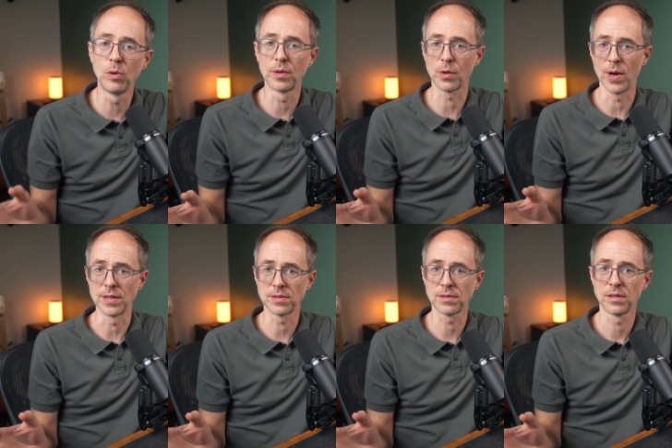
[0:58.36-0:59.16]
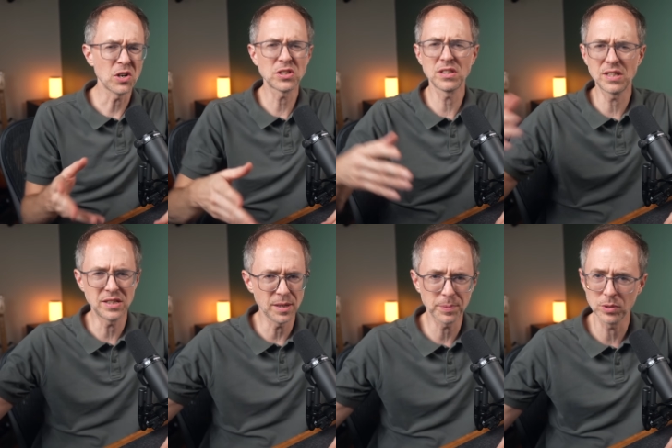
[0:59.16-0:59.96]
pull requests versus the
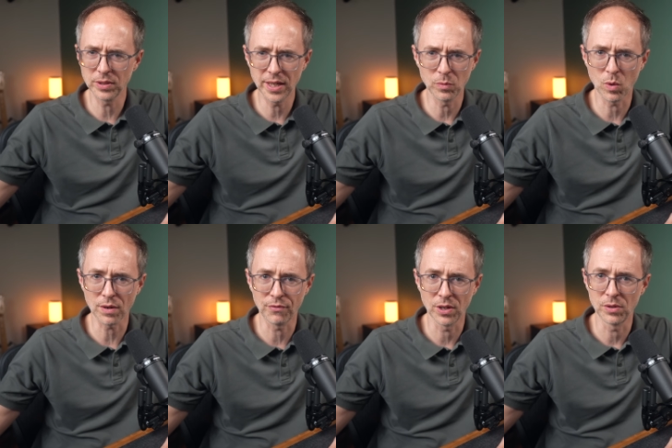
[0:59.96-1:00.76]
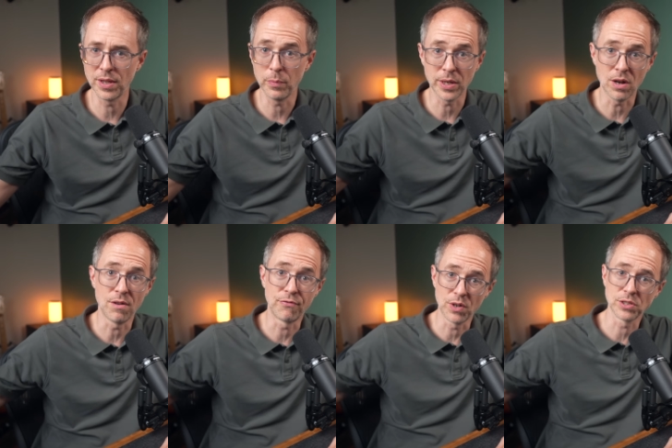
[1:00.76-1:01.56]
typical Git workflow that we
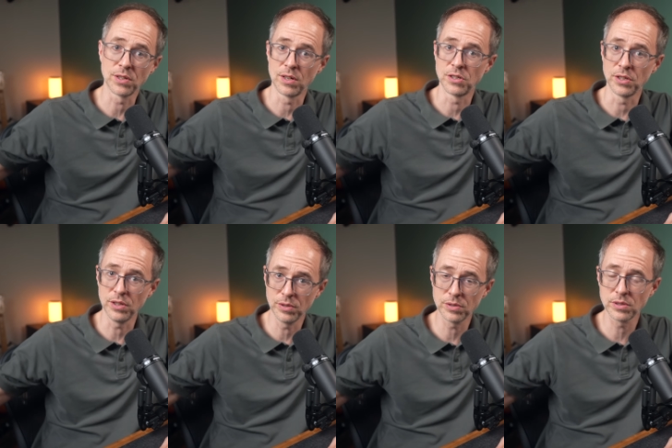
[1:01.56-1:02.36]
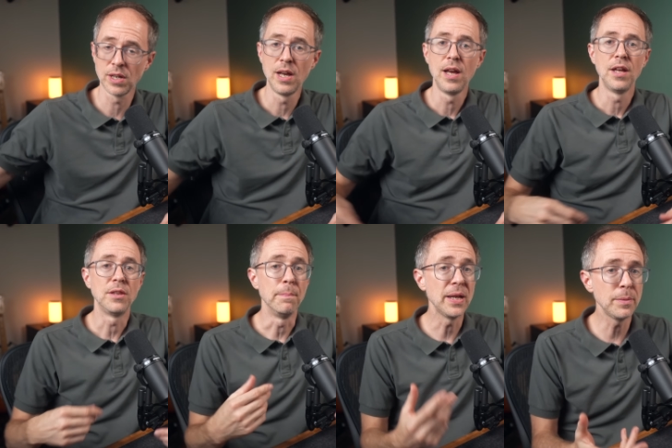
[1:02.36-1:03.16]
all first learned to use
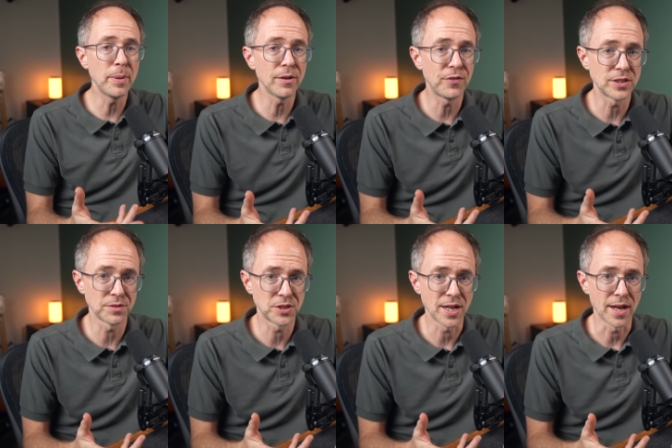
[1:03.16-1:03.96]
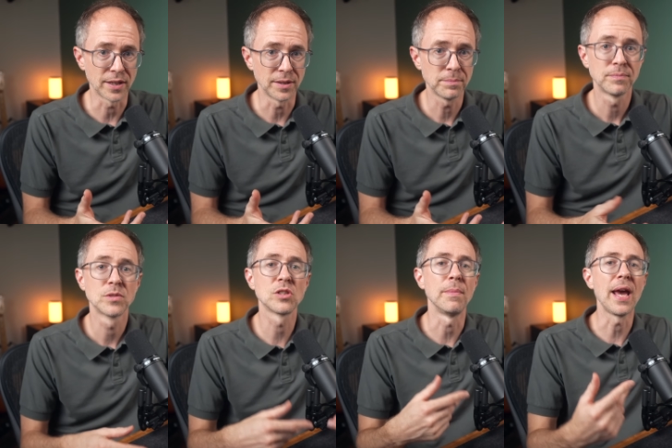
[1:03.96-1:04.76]
the many benefits of stacking, some